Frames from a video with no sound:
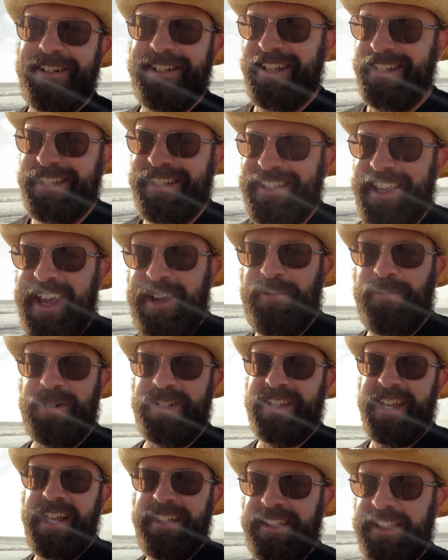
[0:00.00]
Was
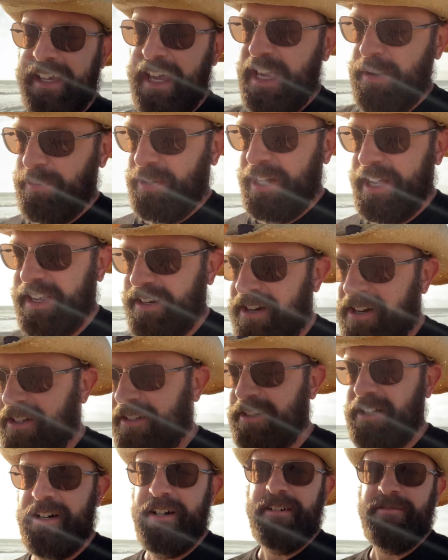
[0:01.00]
that the game plan all
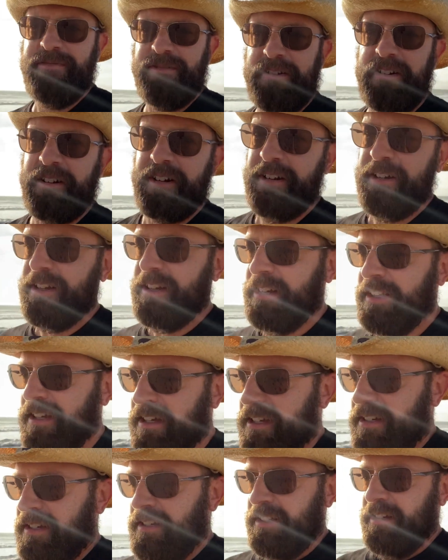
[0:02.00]
along, for
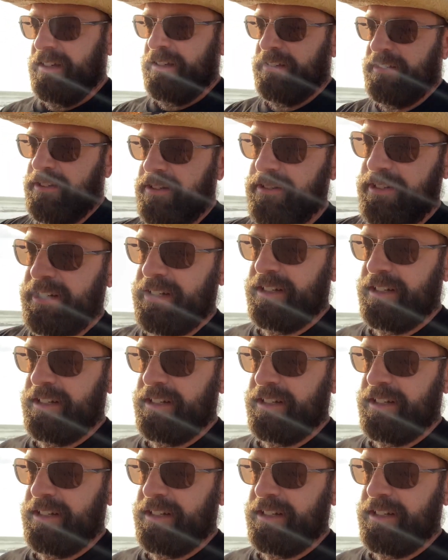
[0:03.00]
you